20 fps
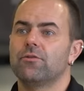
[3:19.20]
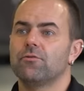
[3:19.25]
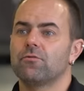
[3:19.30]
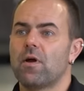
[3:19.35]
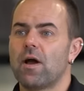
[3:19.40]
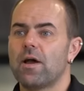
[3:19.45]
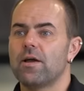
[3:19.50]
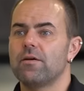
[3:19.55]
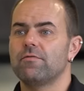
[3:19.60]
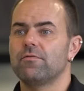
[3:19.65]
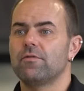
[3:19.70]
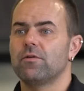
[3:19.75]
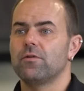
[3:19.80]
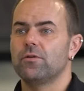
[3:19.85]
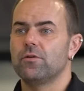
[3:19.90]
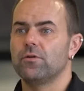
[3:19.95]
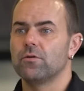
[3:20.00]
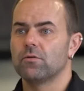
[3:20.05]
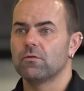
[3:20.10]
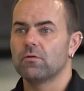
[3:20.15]
drive
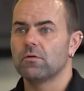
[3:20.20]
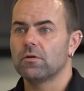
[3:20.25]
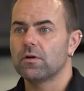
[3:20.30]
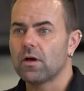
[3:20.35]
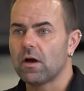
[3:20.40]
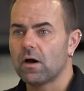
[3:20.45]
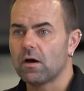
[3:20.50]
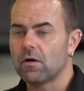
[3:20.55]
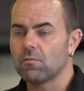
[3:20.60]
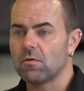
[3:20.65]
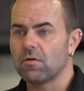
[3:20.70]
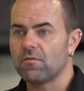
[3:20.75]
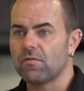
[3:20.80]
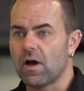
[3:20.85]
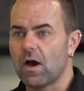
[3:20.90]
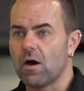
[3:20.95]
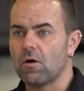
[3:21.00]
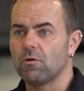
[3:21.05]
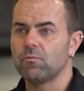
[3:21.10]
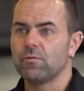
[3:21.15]
your car
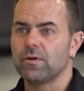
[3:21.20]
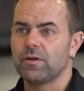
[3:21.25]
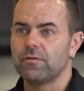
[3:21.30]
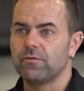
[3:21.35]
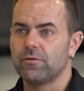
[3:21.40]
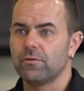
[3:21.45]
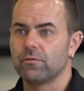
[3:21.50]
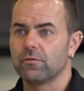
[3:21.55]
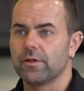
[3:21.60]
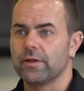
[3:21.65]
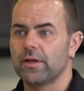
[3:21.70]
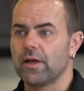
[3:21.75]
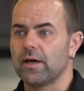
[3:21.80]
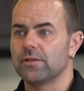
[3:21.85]
without refueling